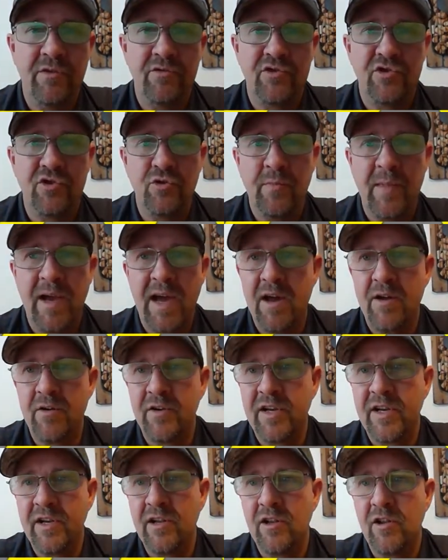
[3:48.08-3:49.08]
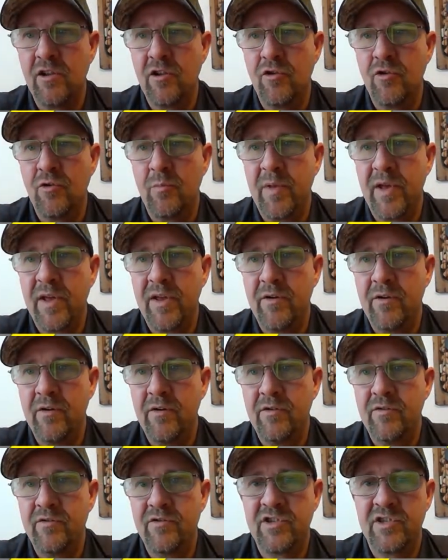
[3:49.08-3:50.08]
or zoom out or get it a little
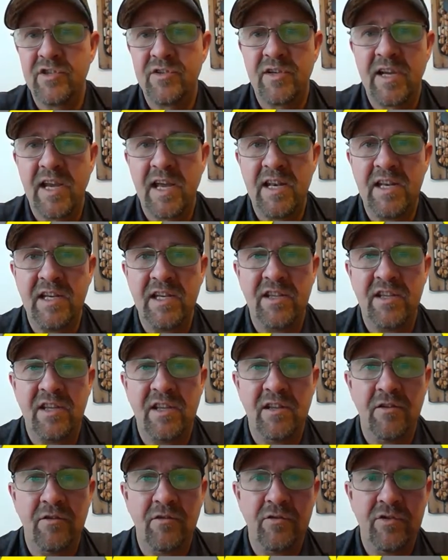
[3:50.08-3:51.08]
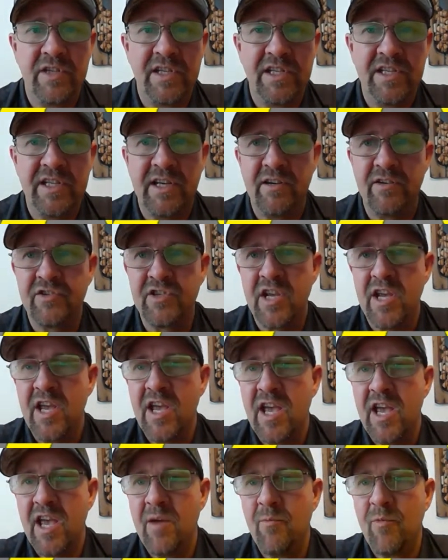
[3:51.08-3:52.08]
better, just kind of get the little details.
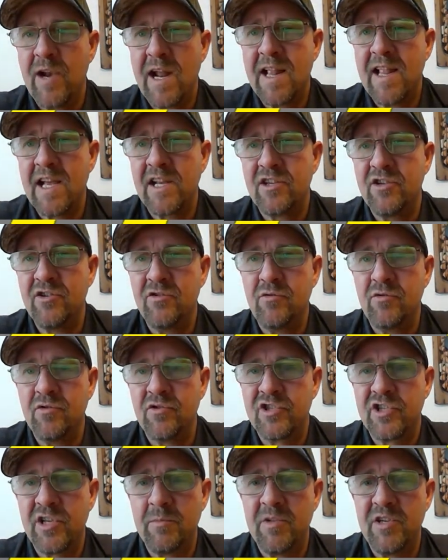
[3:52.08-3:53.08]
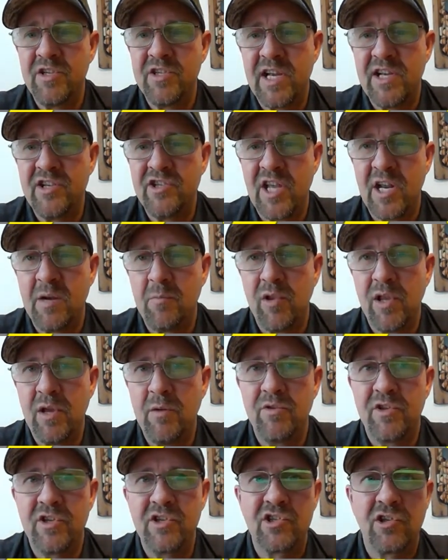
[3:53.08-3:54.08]
And what I like to do on some designs, you got to play
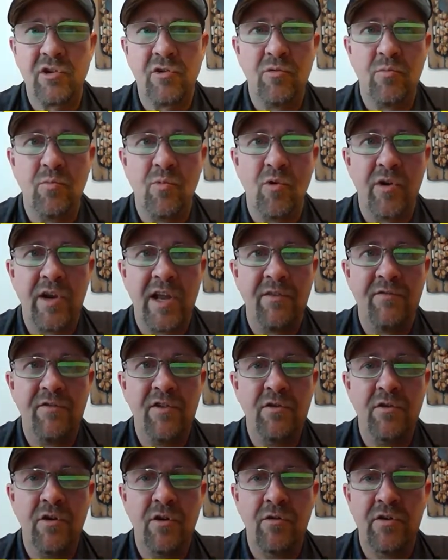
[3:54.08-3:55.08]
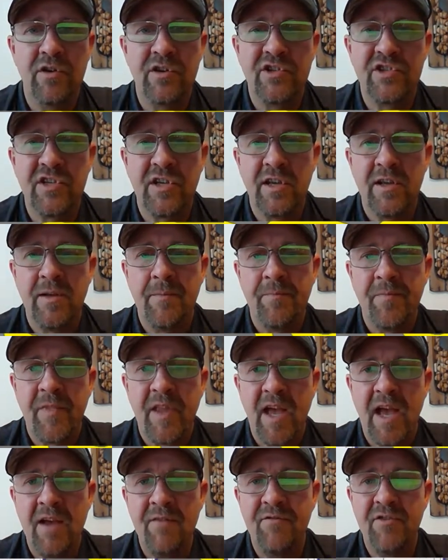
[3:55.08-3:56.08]
with this a little more. Now, if you notice,
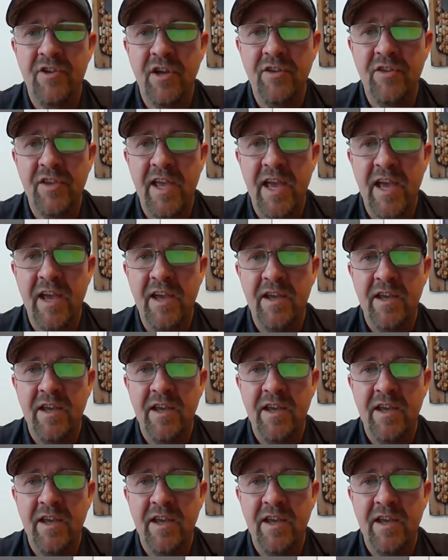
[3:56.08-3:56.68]
I've done that,